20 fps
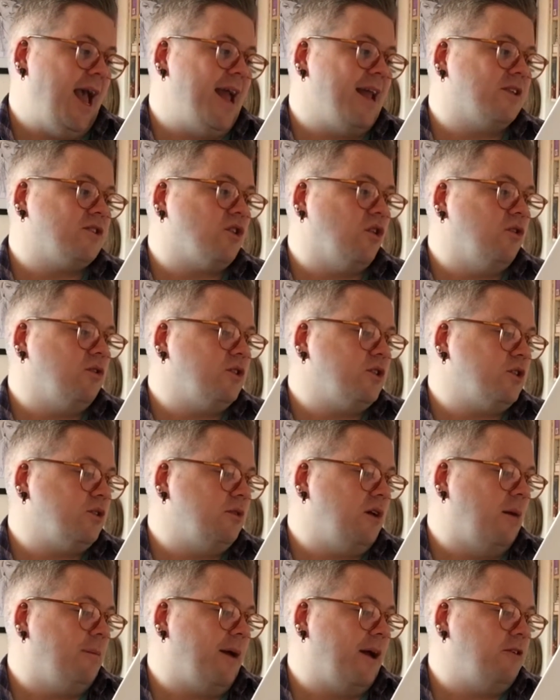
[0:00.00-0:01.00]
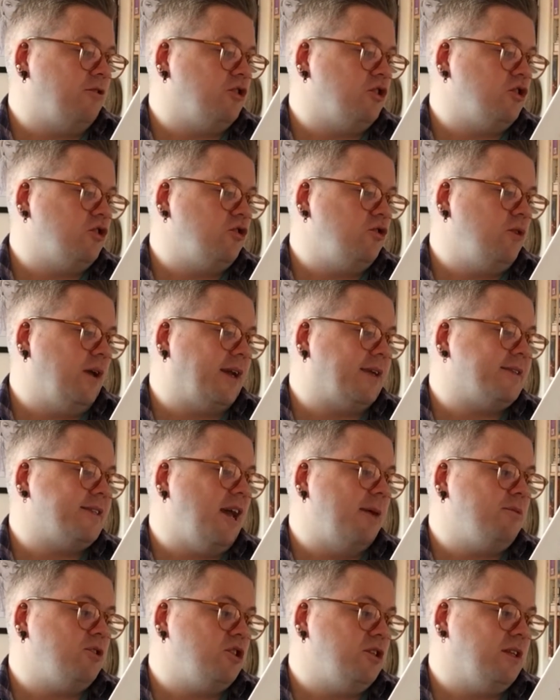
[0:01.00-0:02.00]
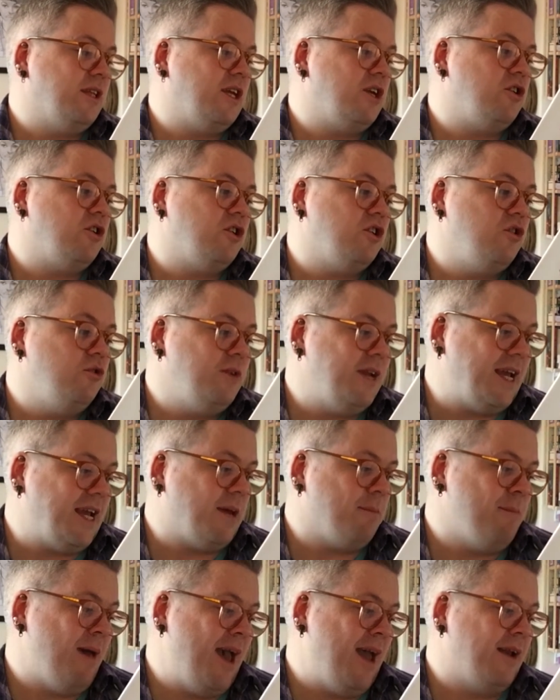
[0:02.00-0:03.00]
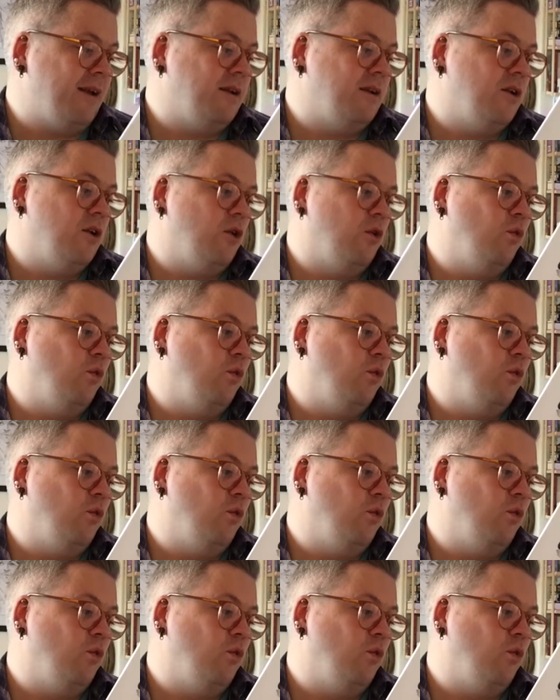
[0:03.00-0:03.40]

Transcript: It's also about two exceptionally unique men,